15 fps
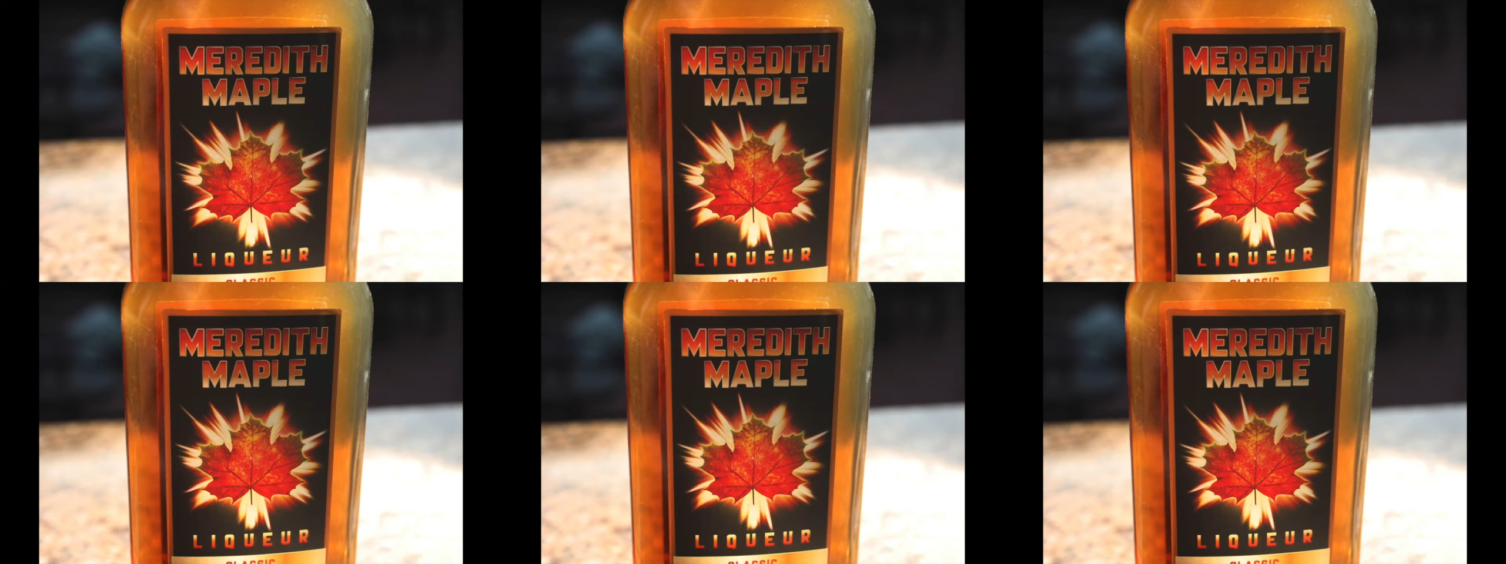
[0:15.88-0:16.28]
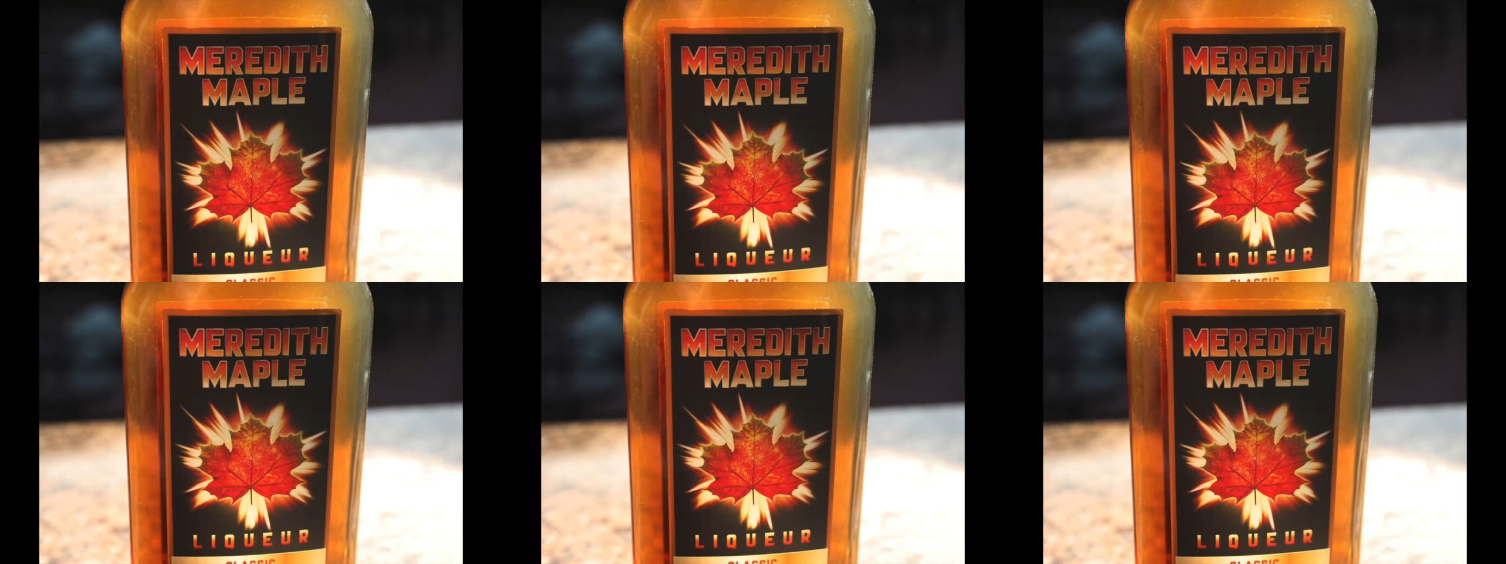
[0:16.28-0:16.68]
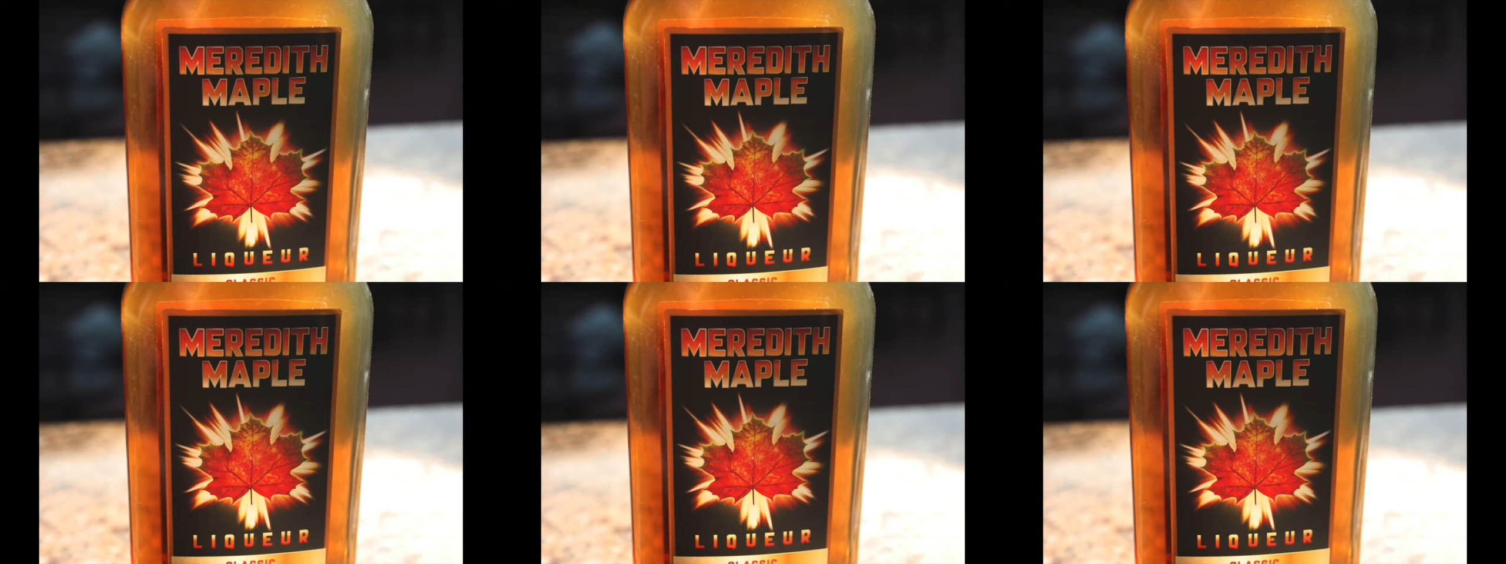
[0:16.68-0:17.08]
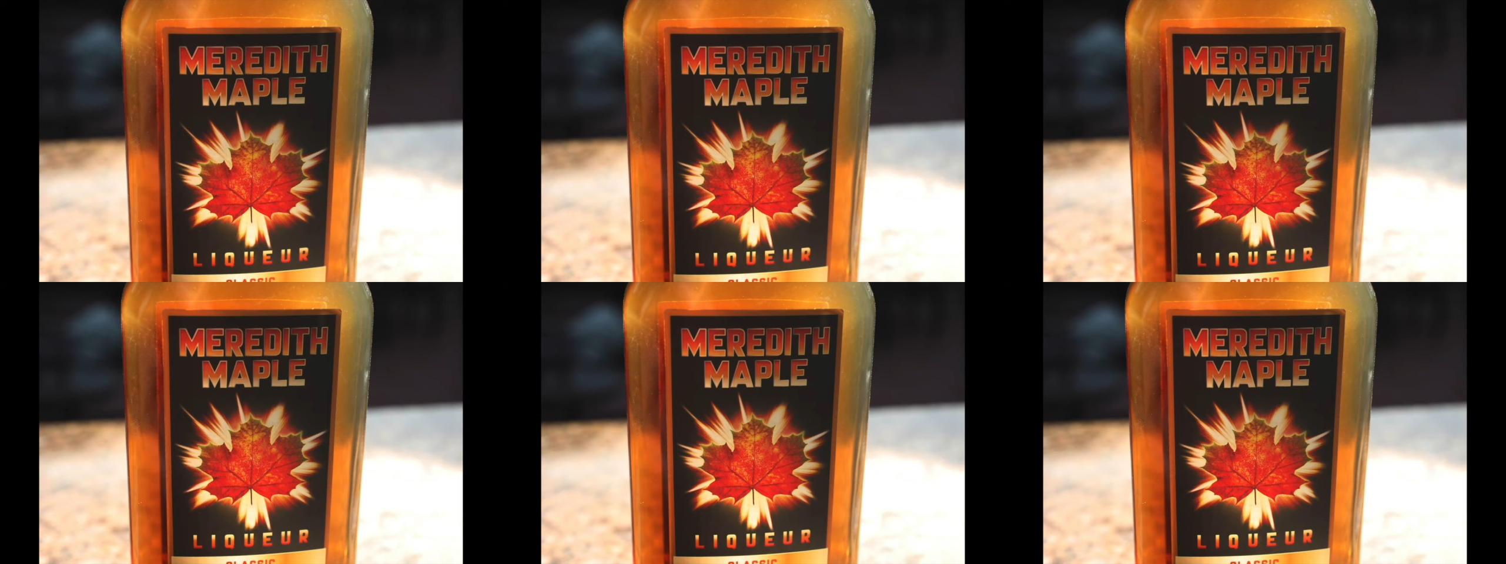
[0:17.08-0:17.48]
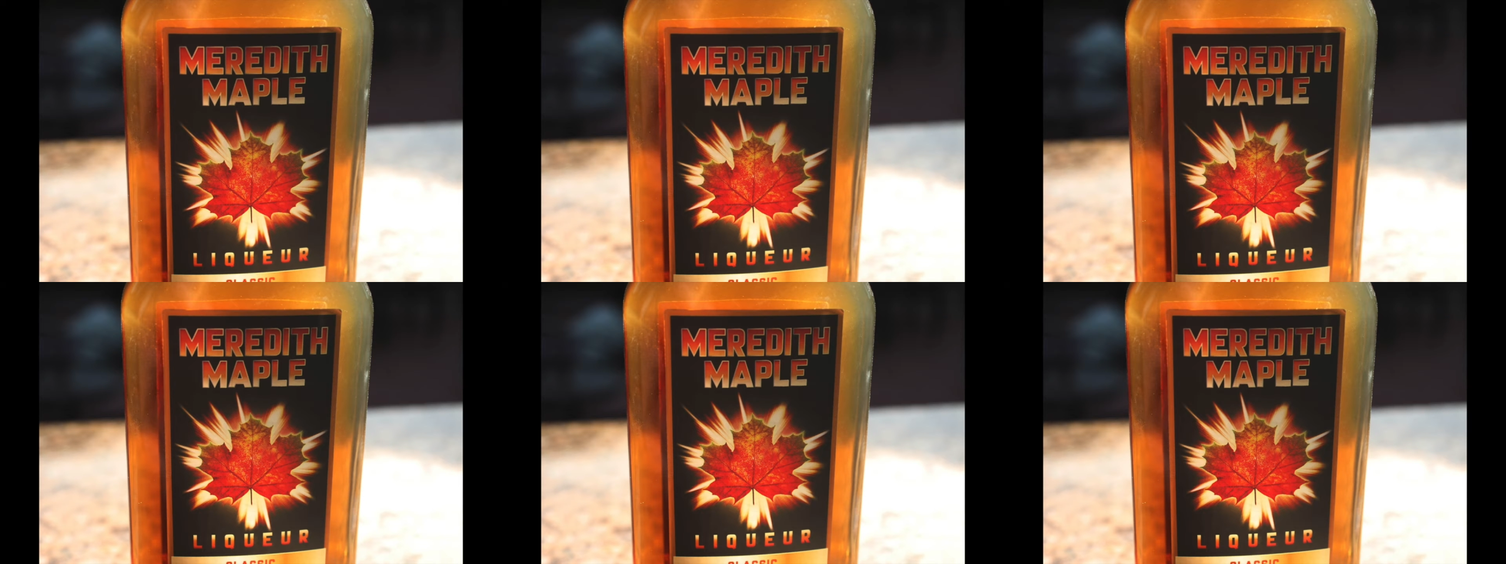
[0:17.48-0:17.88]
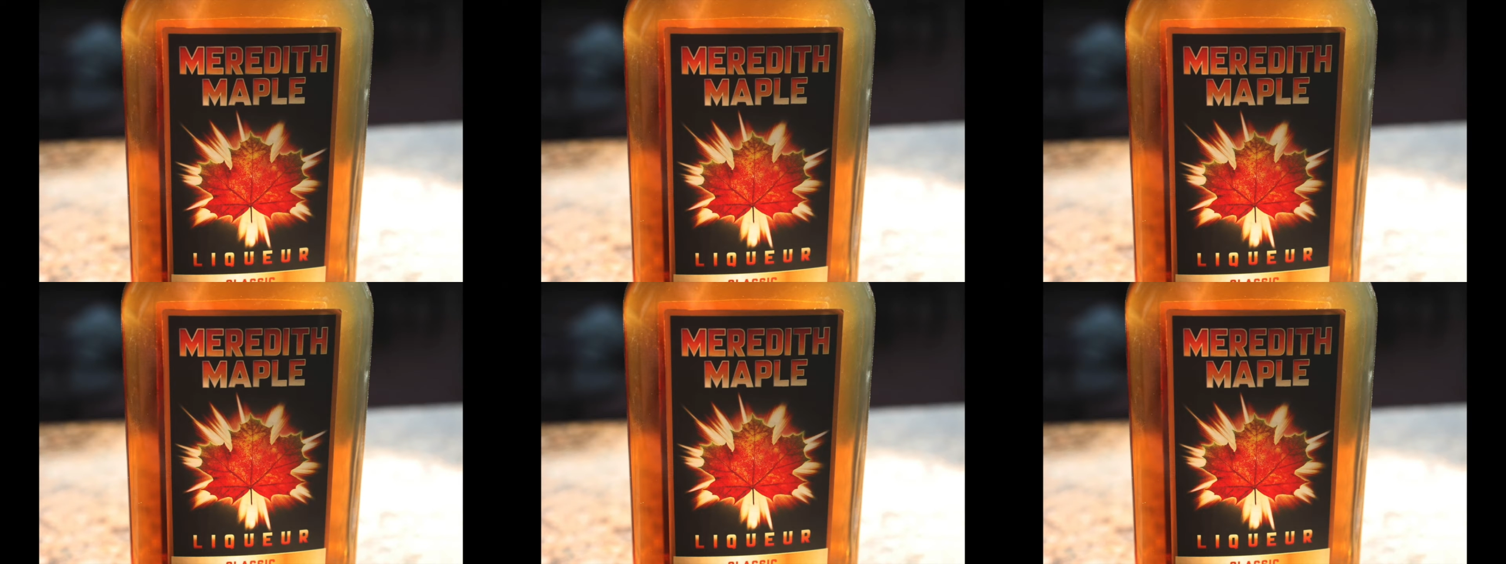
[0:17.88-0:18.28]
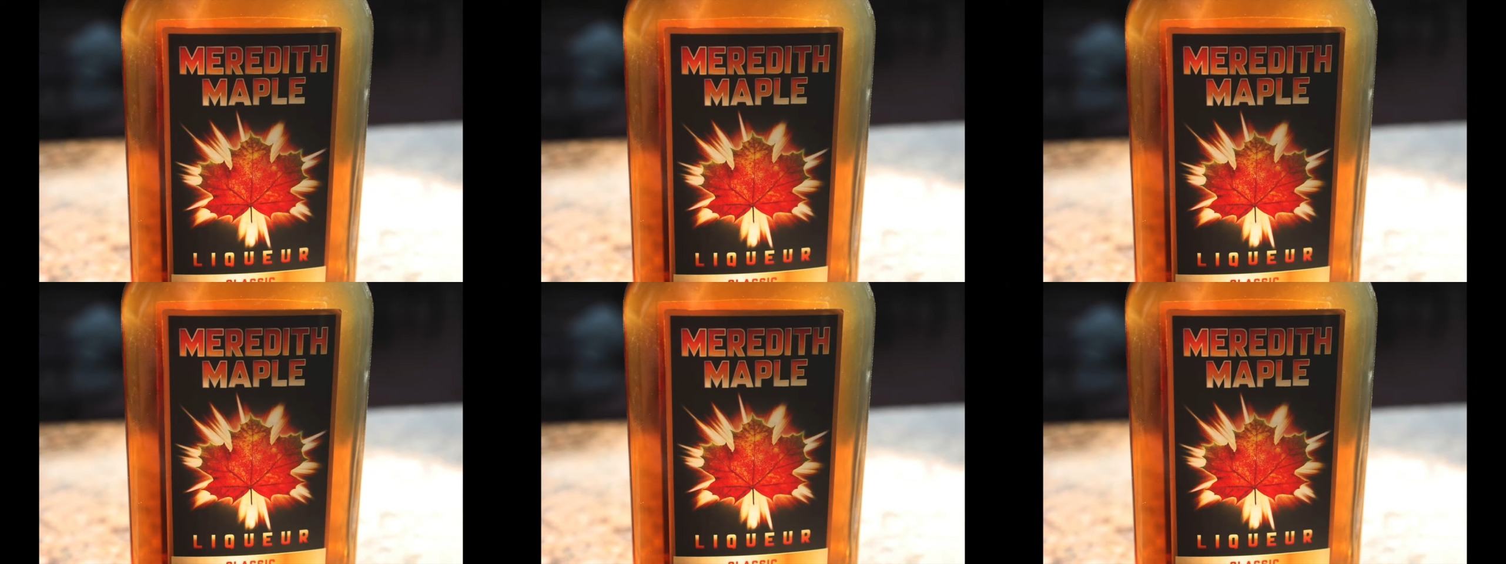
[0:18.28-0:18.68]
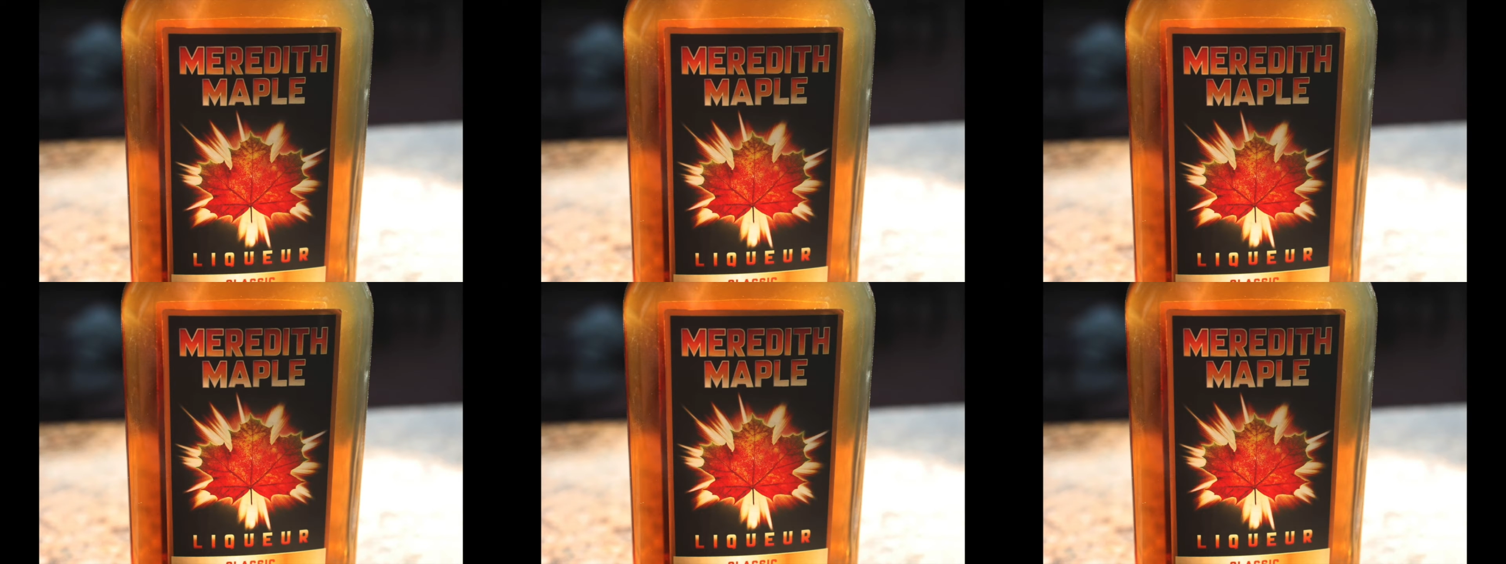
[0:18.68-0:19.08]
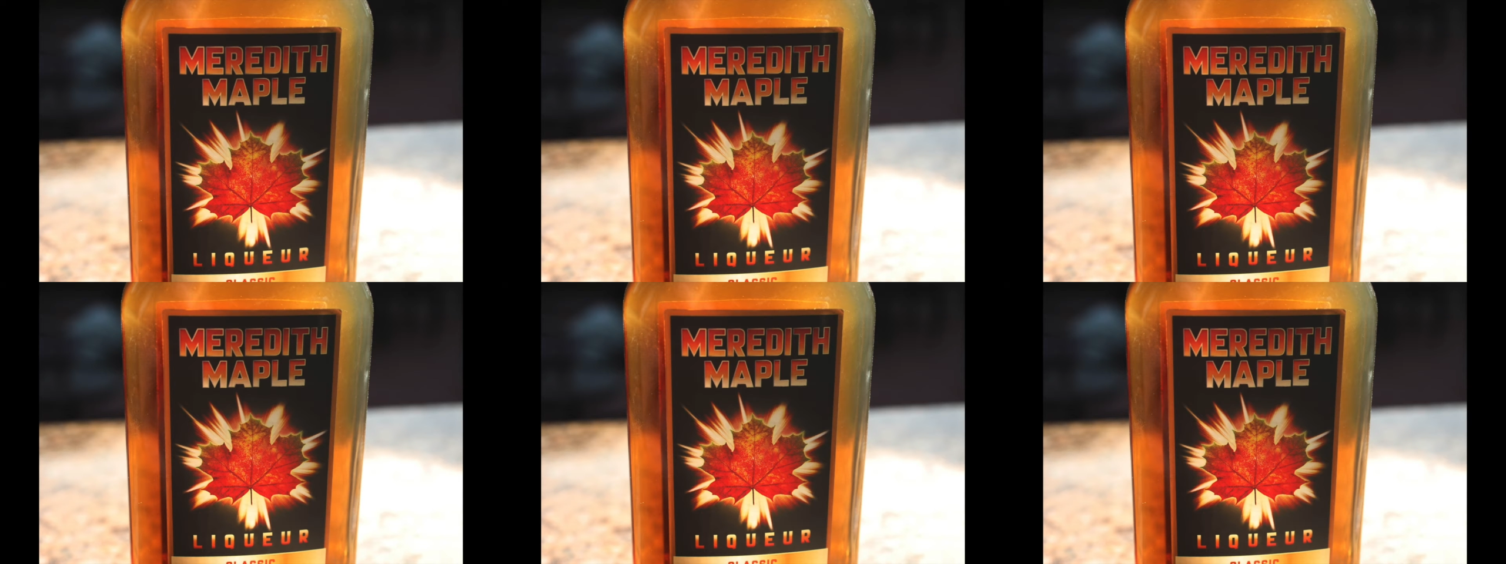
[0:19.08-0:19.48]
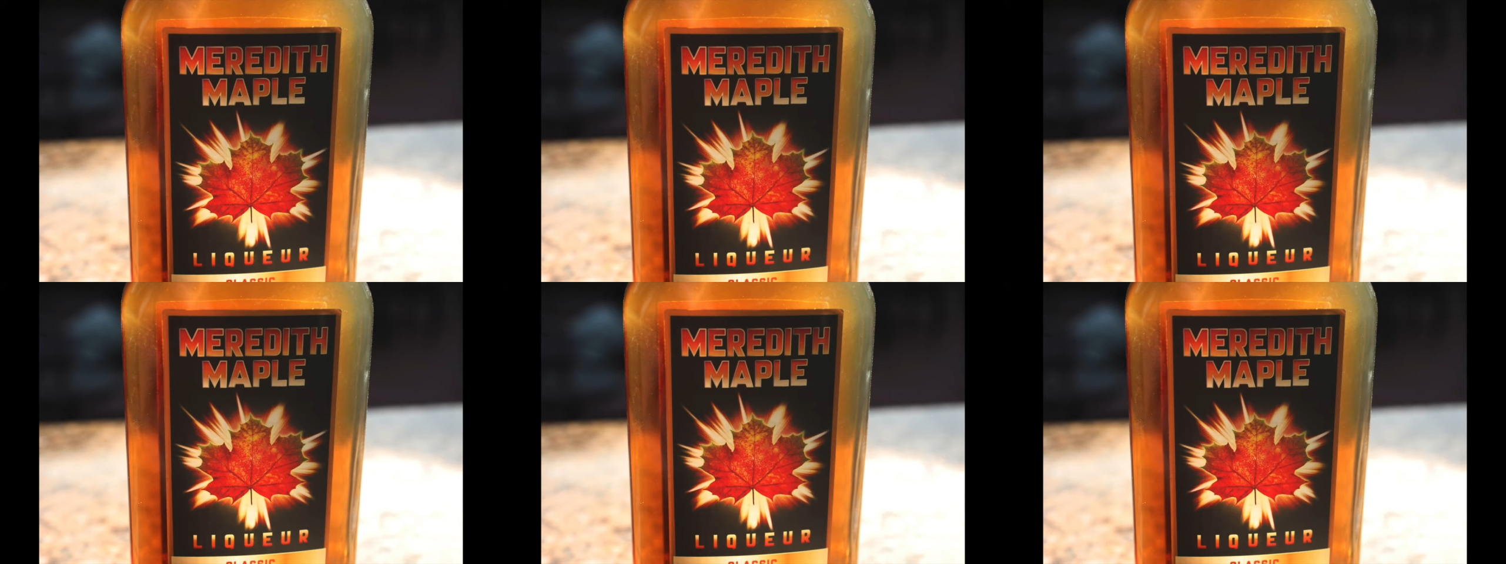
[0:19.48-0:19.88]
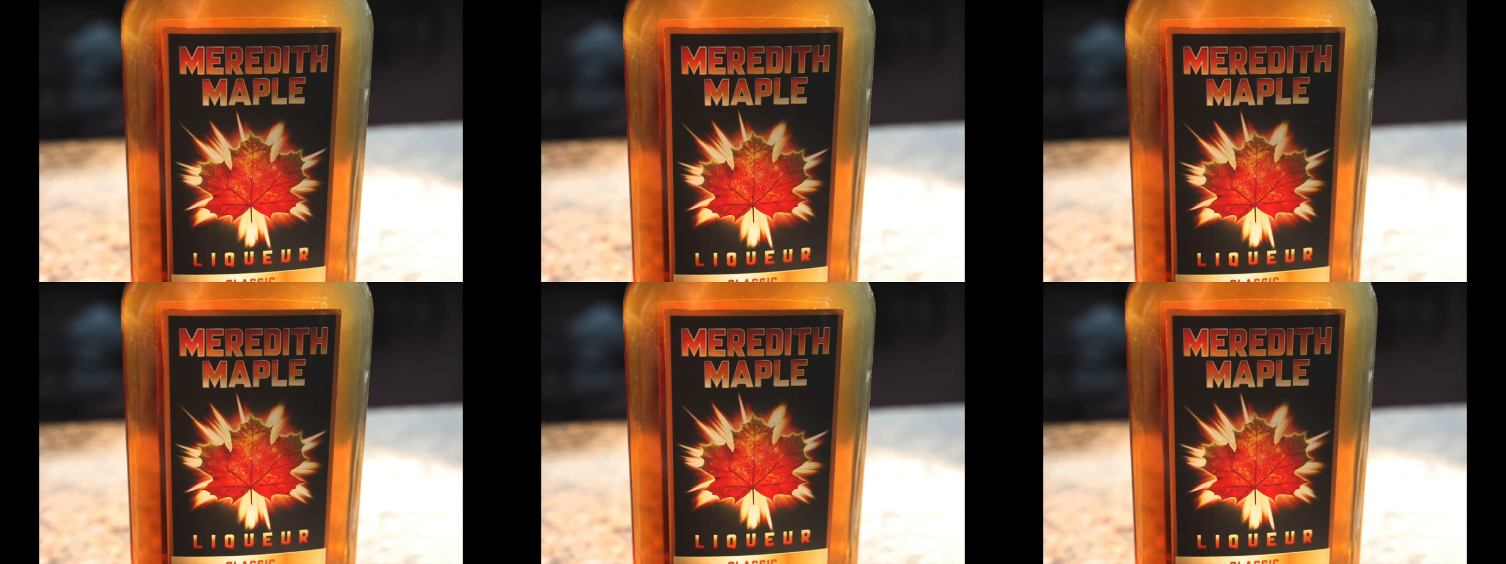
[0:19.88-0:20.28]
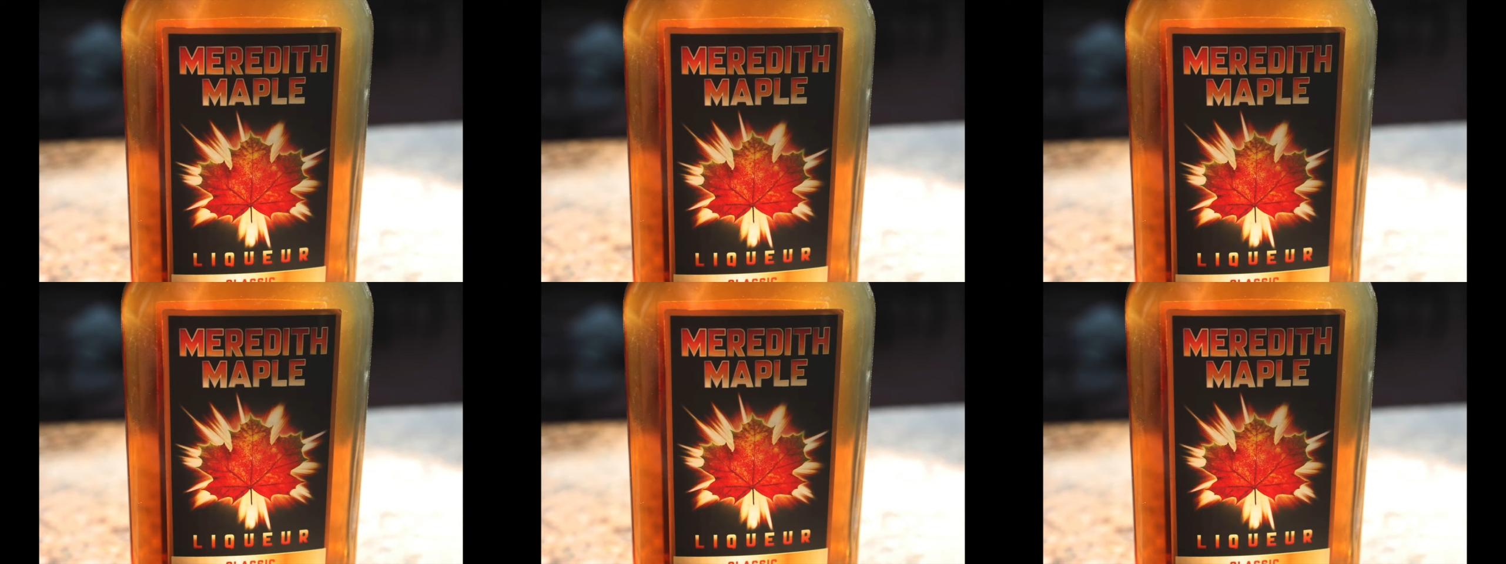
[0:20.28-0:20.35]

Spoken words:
(no speaker visible)